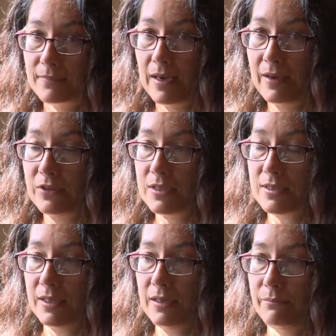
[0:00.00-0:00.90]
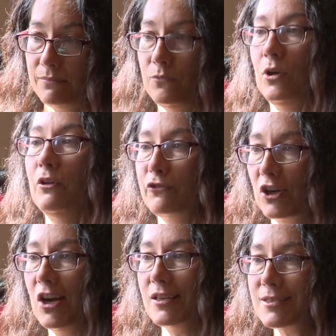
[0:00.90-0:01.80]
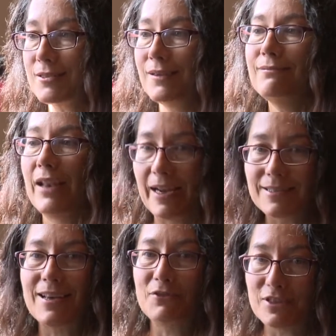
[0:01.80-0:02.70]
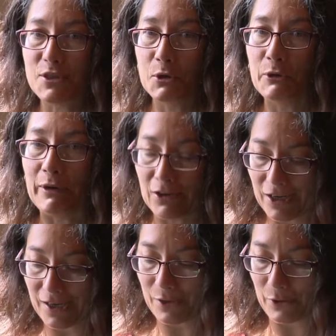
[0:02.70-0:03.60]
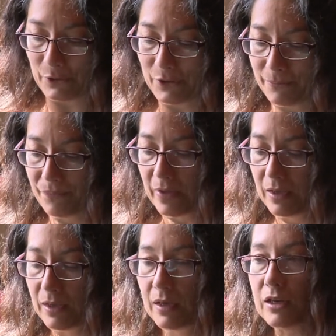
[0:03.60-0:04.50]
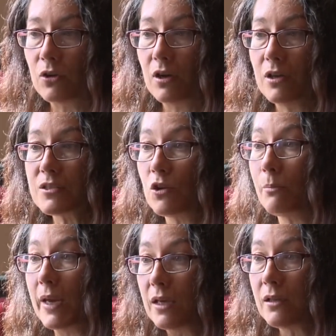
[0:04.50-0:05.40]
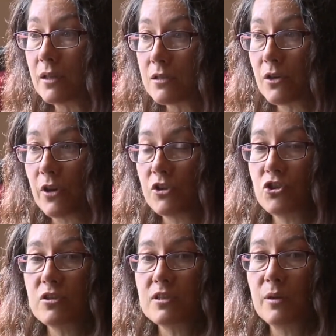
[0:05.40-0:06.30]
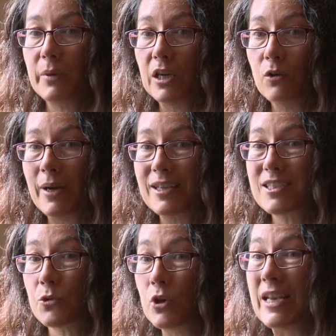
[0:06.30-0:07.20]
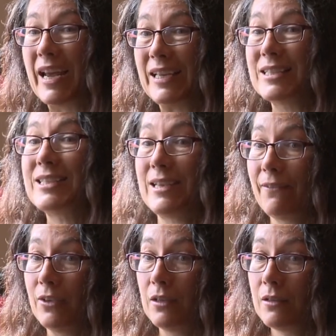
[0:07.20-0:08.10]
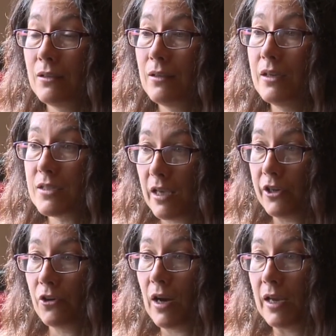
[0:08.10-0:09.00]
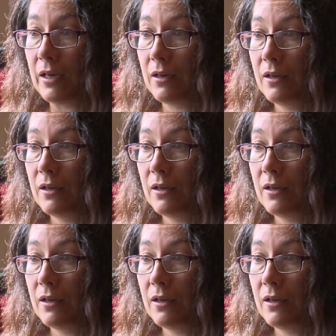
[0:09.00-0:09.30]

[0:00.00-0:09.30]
Obviously, well, for us, 970 area code. You can also mail in donations to P.O. Box 397 in Telluride.